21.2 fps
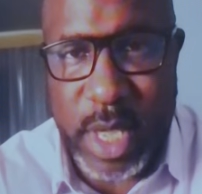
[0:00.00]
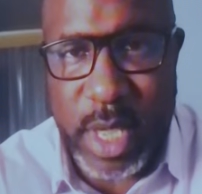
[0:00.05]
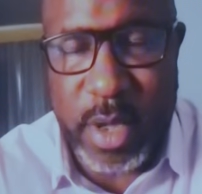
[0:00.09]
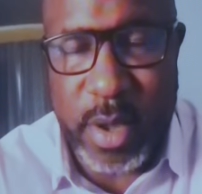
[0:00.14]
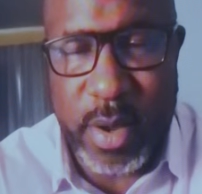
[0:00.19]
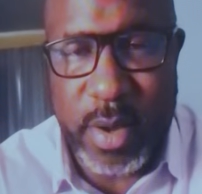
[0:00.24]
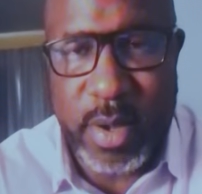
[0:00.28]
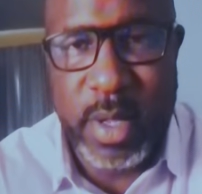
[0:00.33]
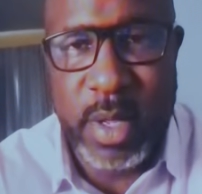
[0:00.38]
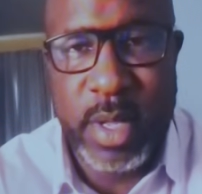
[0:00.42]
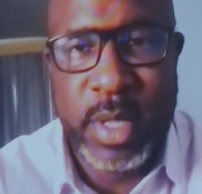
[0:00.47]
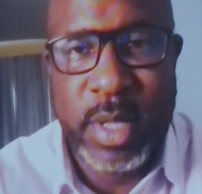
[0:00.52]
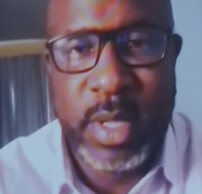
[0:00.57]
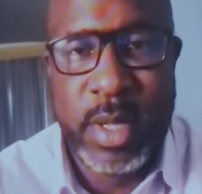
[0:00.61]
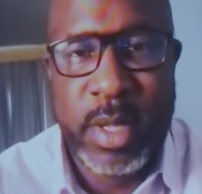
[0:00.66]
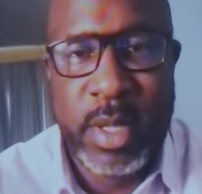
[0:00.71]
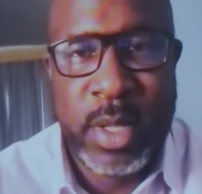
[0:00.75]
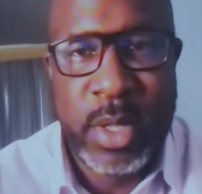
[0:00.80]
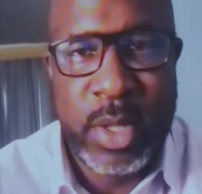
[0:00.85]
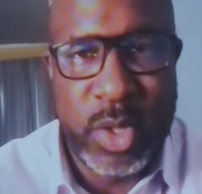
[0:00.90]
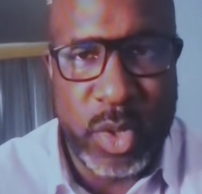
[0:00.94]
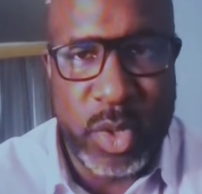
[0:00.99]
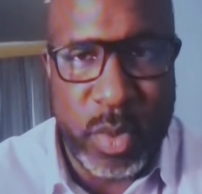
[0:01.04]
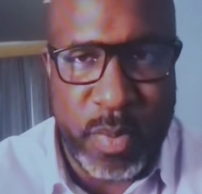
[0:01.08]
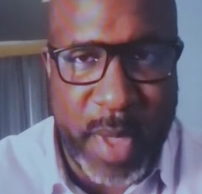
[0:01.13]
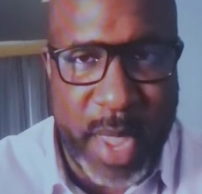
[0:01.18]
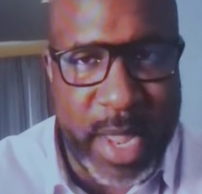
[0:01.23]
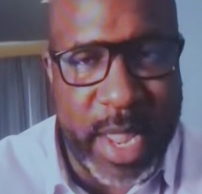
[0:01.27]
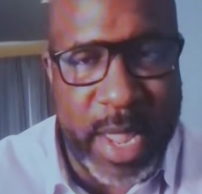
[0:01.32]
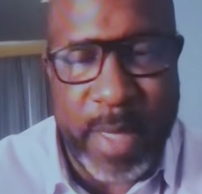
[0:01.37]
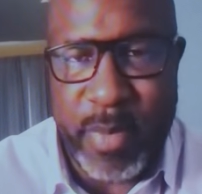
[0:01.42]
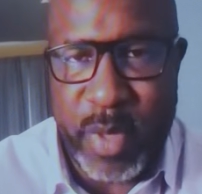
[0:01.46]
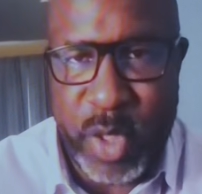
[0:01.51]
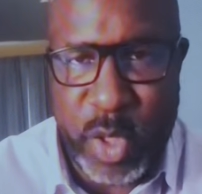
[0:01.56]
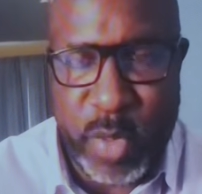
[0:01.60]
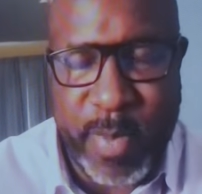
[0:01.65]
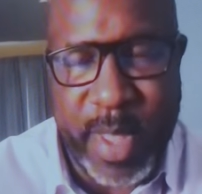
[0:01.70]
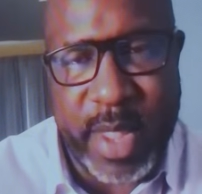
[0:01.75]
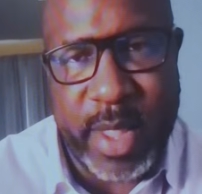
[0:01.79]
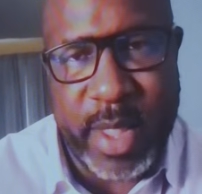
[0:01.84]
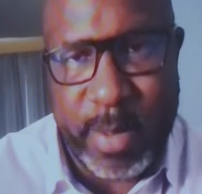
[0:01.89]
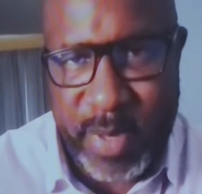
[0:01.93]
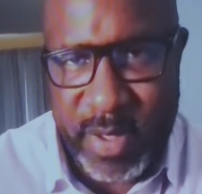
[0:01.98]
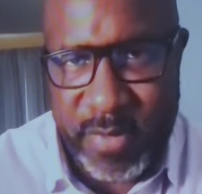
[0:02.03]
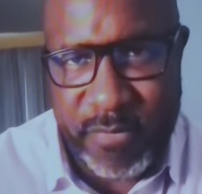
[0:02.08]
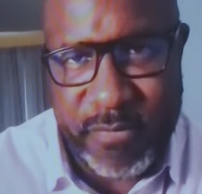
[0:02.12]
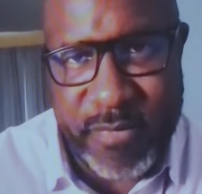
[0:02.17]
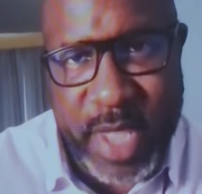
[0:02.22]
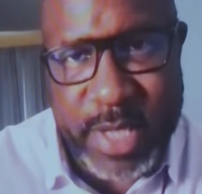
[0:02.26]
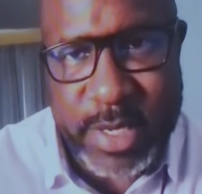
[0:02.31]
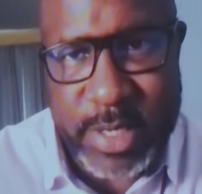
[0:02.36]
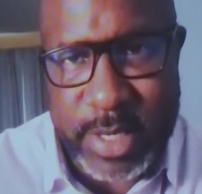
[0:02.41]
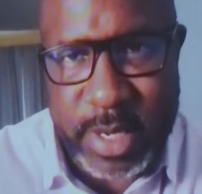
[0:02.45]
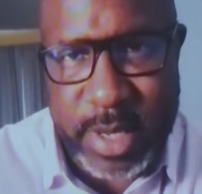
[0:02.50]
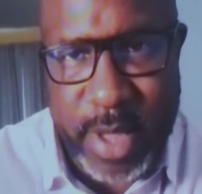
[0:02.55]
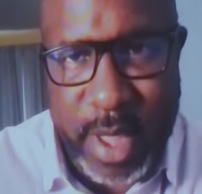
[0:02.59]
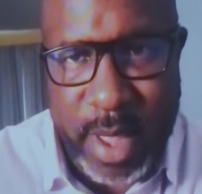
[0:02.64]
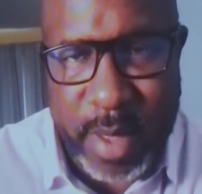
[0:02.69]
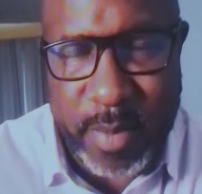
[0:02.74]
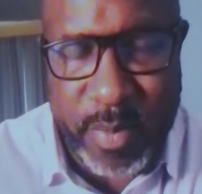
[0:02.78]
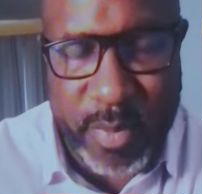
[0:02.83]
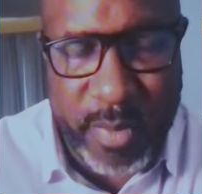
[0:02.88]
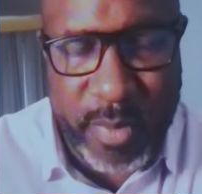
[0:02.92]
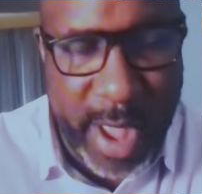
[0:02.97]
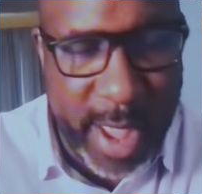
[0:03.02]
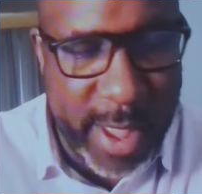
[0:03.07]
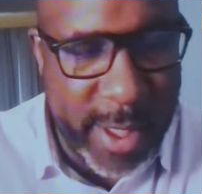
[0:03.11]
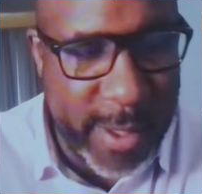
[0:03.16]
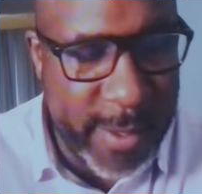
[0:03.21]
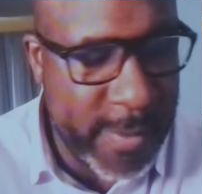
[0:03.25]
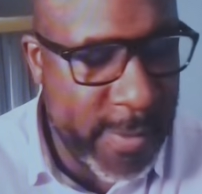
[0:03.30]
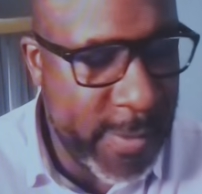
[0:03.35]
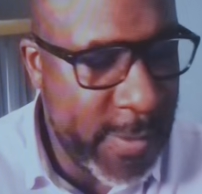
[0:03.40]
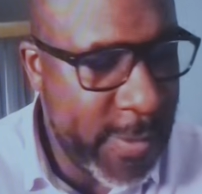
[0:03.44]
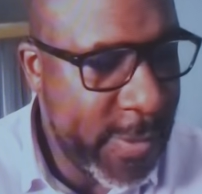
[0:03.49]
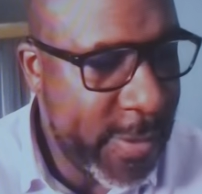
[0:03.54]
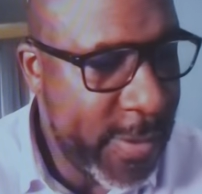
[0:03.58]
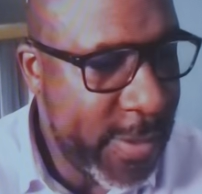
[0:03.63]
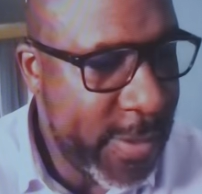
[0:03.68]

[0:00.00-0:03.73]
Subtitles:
here. You better be vested up, right?